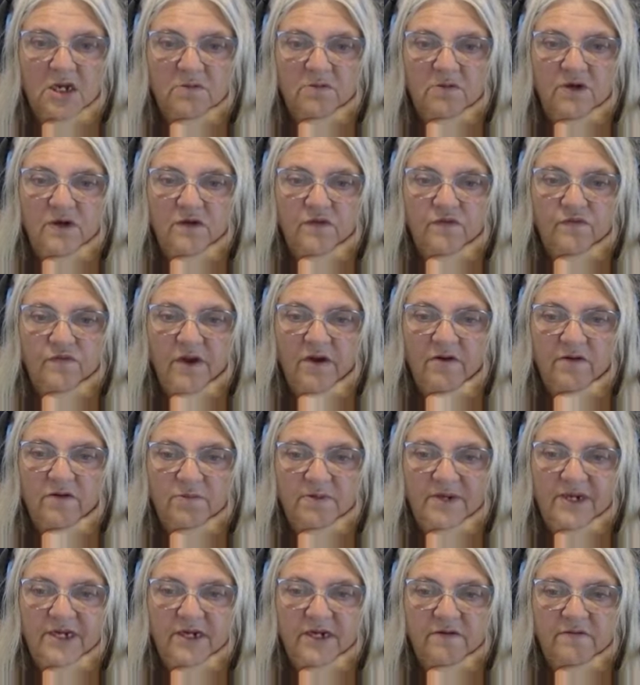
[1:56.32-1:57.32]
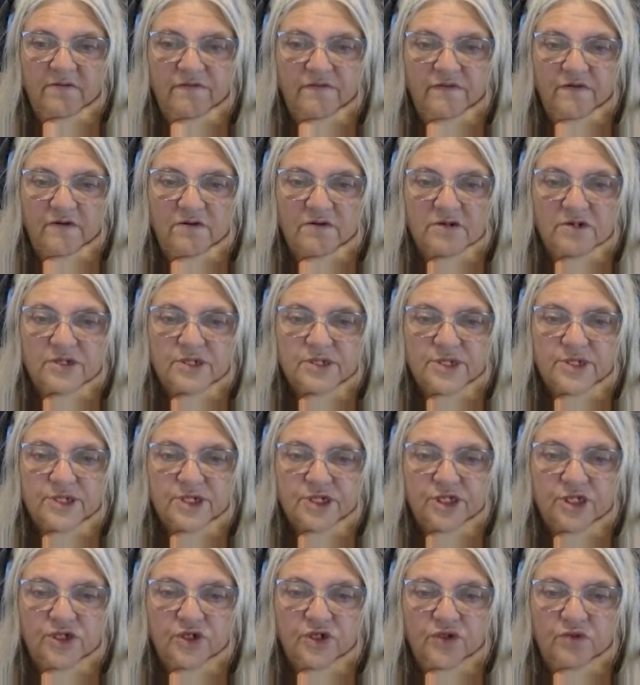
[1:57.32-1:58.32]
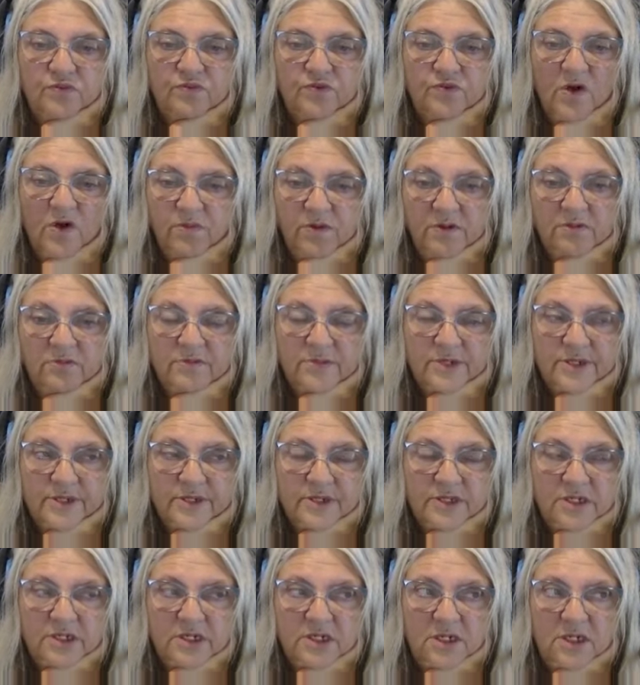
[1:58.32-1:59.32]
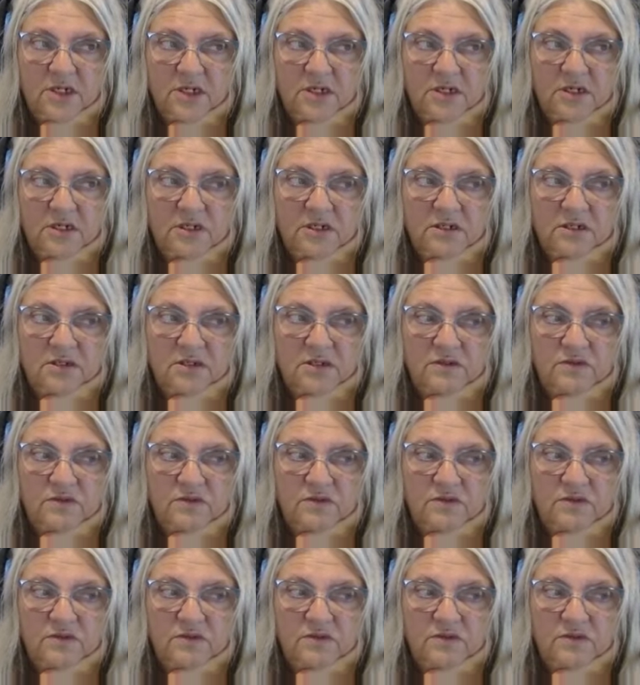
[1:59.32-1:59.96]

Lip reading: we invariably give focus to problems in